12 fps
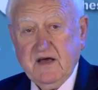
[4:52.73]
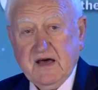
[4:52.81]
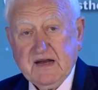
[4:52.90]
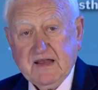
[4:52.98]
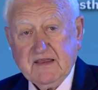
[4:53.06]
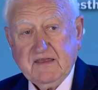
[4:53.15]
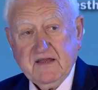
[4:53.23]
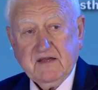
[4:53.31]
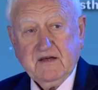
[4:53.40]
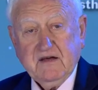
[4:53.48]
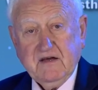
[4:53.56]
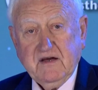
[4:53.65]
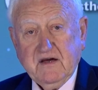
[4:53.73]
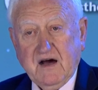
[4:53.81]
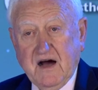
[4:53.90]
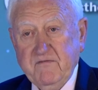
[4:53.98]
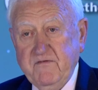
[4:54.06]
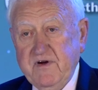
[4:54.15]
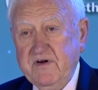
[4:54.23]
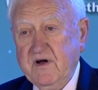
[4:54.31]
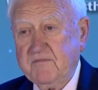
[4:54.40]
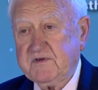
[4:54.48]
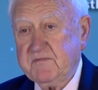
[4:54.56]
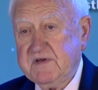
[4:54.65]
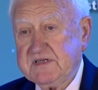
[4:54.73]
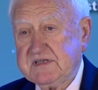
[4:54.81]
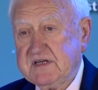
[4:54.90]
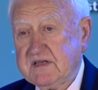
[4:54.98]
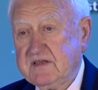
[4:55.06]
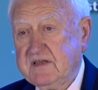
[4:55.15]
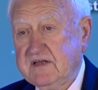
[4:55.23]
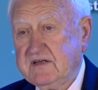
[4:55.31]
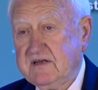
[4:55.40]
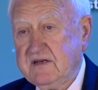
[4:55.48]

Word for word: And I think I'm very optimistic that